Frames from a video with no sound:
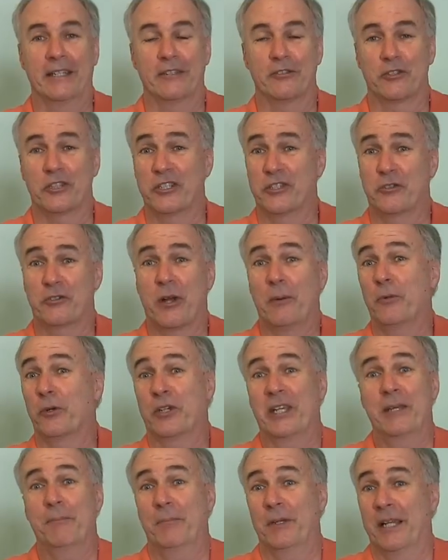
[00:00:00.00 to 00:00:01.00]
and just
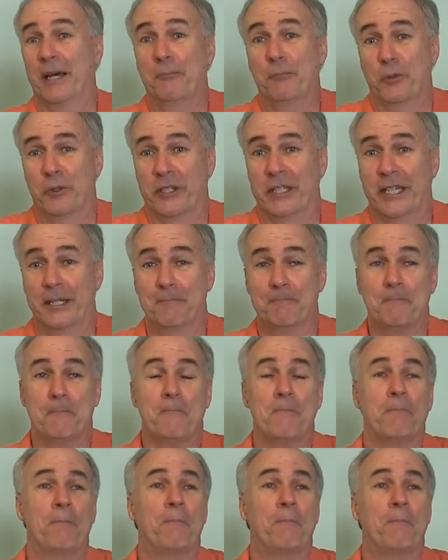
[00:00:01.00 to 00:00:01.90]
trouble keeping up with it